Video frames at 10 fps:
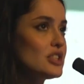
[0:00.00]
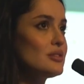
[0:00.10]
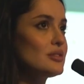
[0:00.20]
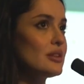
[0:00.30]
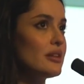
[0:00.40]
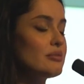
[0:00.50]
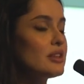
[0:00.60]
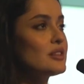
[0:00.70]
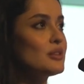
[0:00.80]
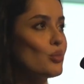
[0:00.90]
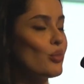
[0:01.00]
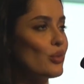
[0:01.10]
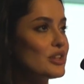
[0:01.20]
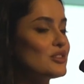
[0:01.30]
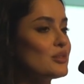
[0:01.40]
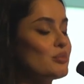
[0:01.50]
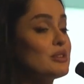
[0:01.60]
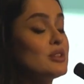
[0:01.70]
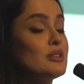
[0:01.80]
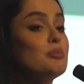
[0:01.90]
just, this is what's
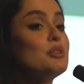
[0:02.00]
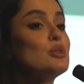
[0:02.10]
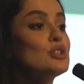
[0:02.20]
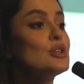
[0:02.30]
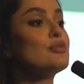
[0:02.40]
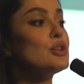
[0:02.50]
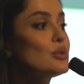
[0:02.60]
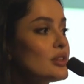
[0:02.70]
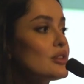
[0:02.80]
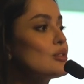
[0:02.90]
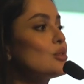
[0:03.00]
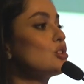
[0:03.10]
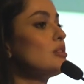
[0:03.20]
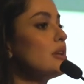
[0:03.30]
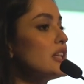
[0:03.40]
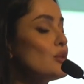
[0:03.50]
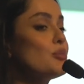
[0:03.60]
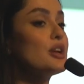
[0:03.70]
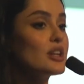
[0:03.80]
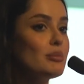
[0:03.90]
the beauty of using social media to
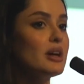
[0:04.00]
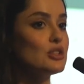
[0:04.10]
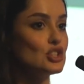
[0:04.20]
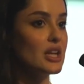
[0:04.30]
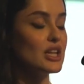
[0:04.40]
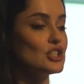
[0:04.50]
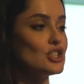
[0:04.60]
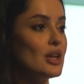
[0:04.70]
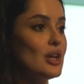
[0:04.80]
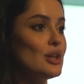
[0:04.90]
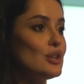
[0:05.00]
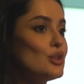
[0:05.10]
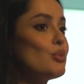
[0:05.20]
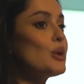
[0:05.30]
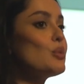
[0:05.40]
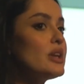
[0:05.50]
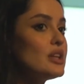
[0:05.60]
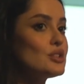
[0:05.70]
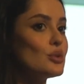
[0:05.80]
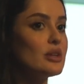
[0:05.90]
bring about change. The way
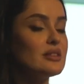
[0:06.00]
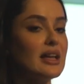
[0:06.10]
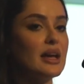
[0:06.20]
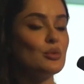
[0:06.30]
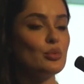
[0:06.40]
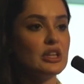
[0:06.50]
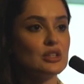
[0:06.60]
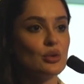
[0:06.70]
we do is that we